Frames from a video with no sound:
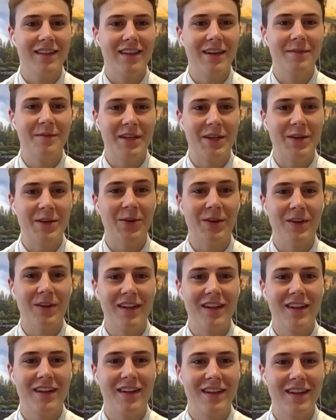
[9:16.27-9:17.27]
that'd be
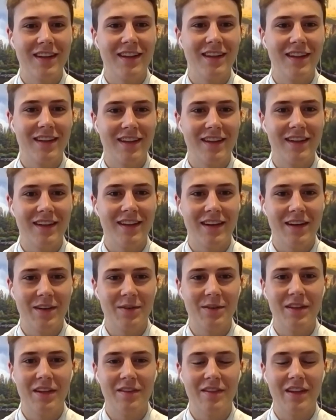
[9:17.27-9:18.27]
cool. I
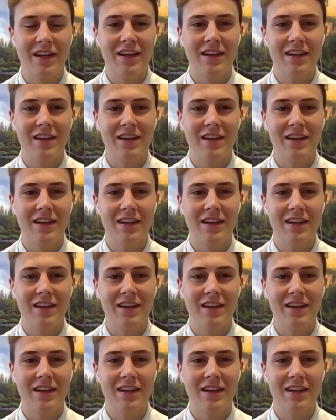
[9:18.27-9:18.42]
would love that.